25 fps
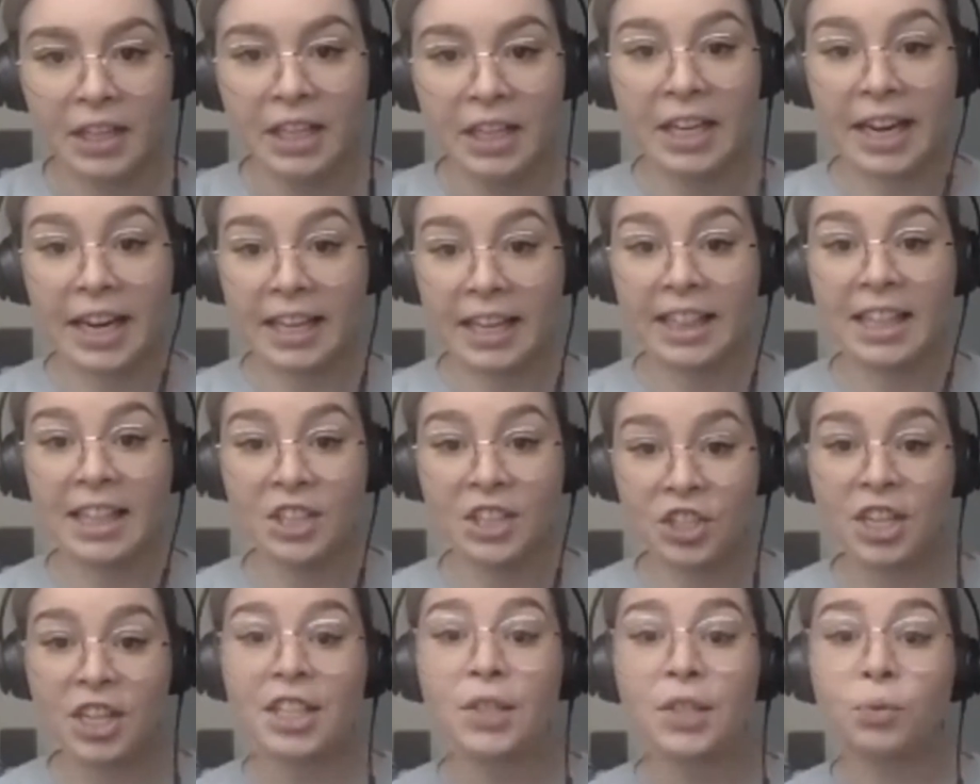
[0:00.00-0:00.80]
Like,
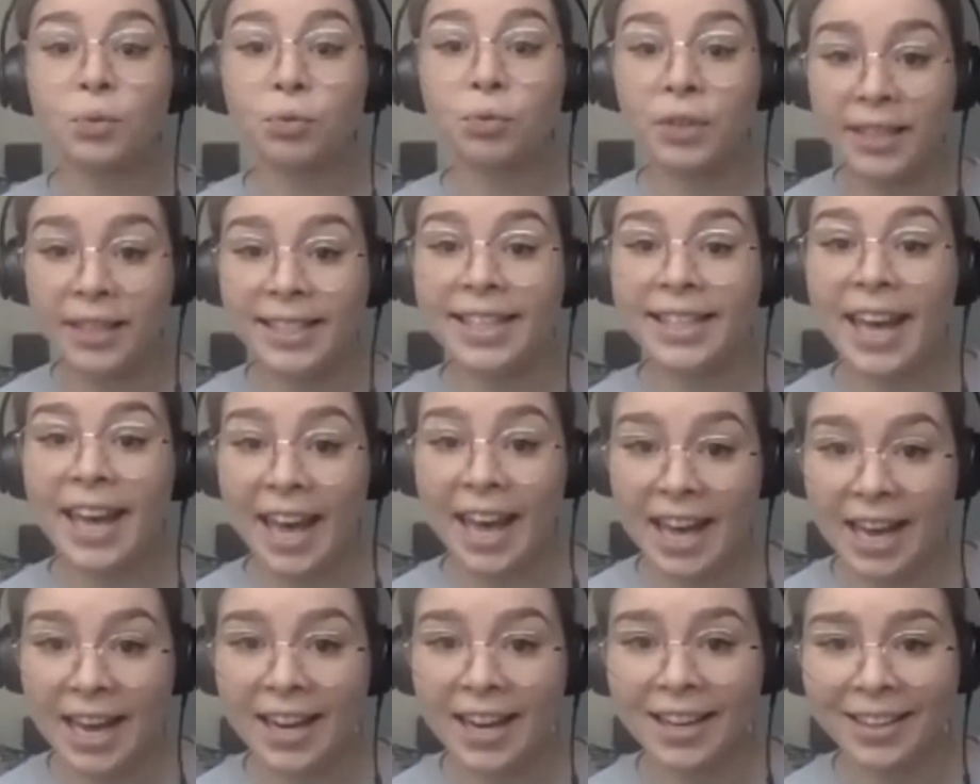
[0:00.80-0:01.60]
this shit's
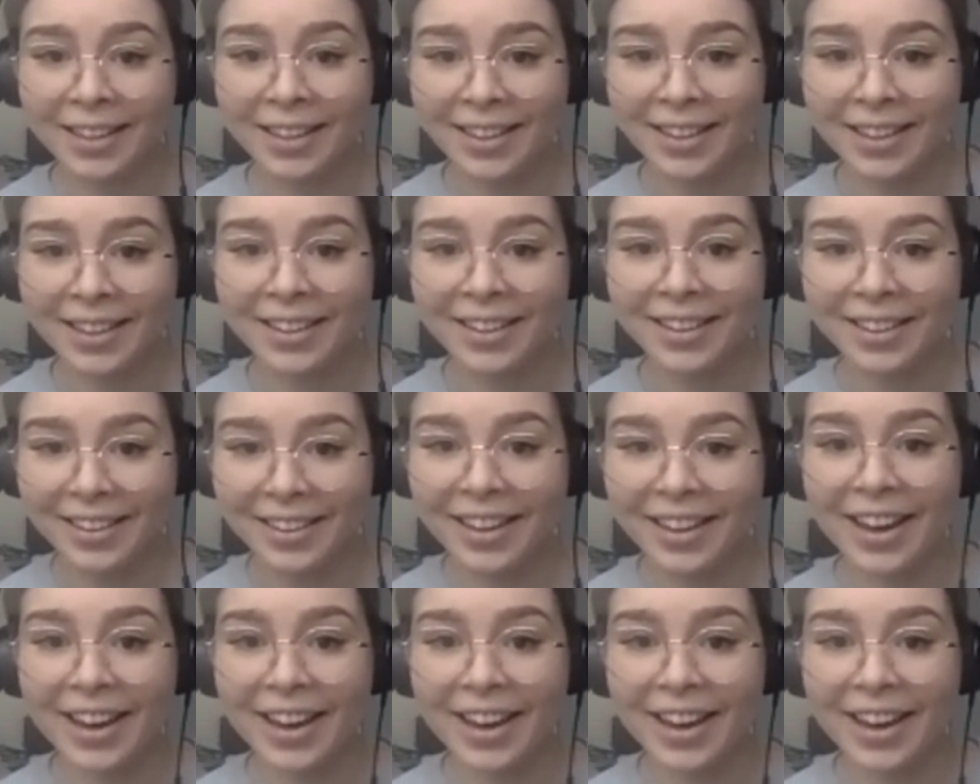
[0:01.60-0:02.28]
risque. Yeah.